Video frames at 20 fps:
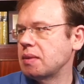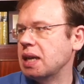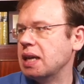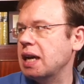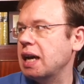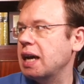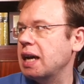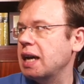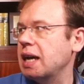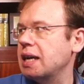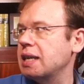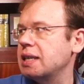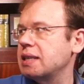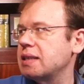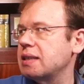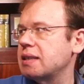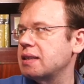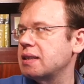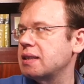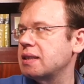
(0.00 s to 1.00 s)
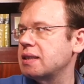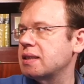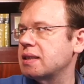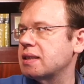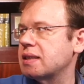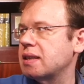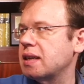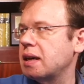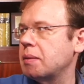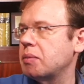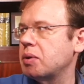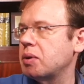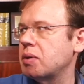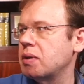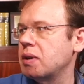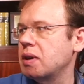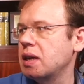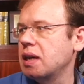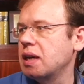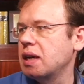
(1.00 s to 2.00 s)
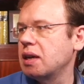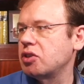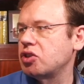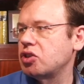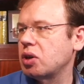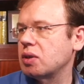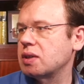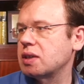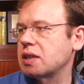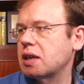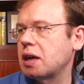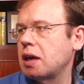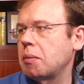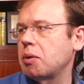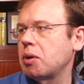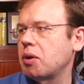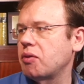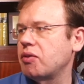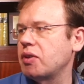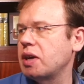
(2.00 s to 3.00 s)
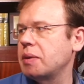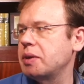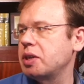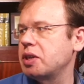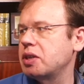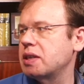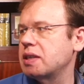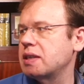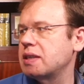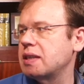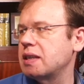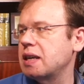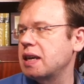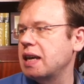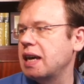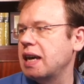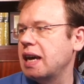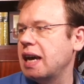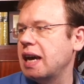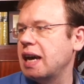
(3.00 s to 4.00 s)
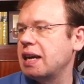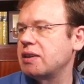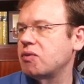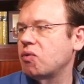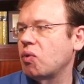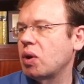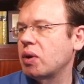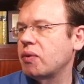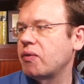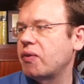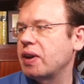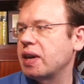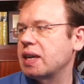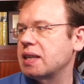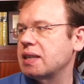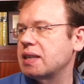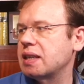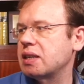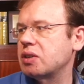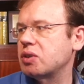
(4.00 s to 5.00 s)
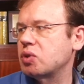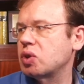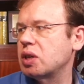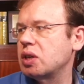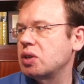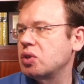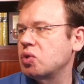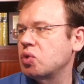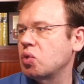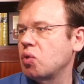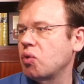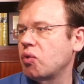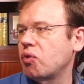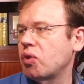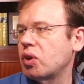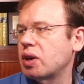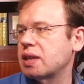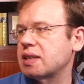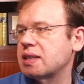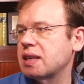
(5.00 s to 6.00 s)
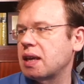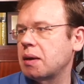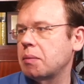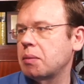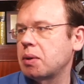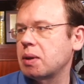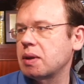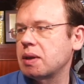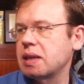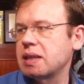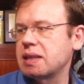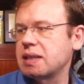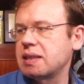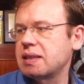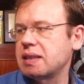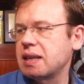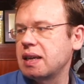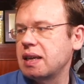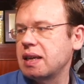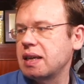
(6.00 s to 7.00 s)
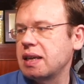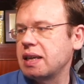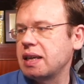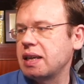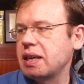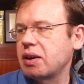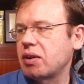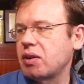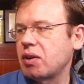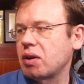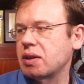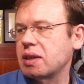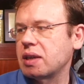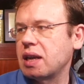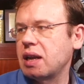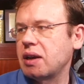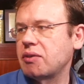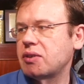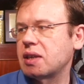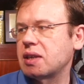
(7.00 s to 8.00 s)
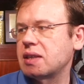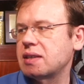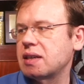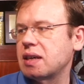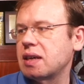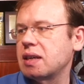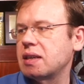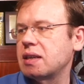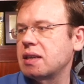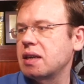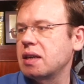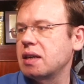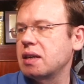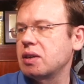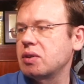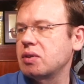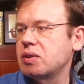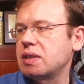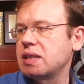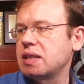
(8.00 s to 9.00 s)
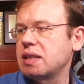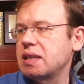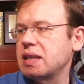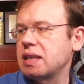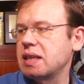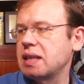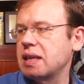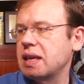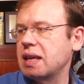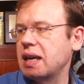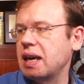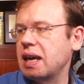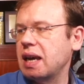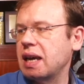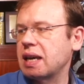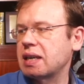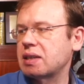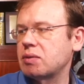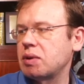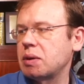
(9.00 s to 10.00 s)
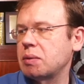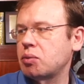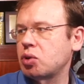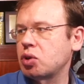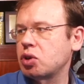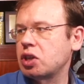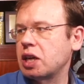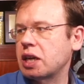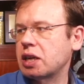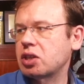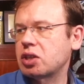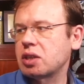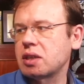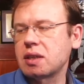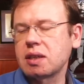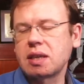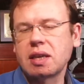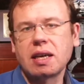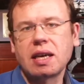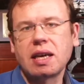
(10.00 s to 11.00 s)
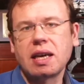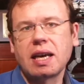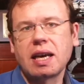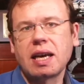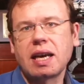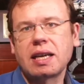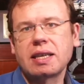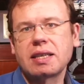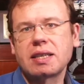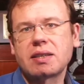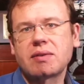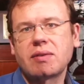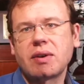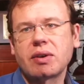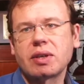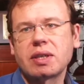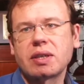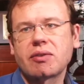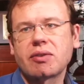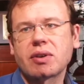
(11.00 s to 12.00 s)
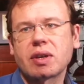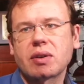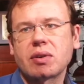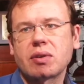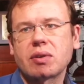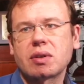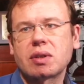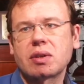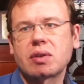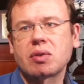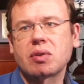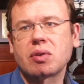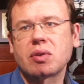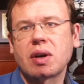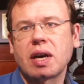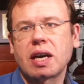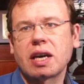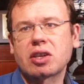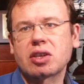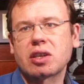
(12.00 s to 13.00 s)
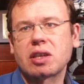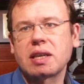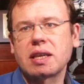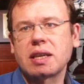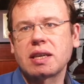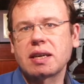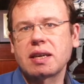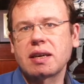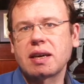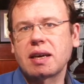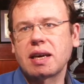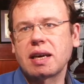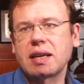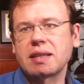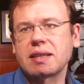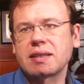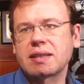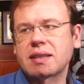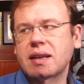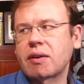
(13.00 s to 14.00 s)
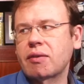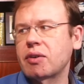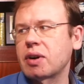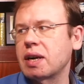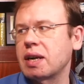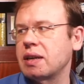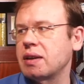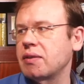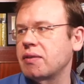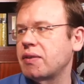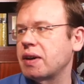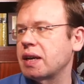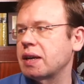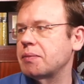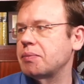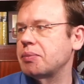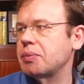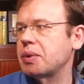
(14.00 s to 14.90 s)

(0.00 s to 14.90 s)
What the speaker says: And this example shows a couple of images. And one thing that you can do, for example, is here on the left-hand side, you see the X-ray projection, and it's very difficult to actually discover anything.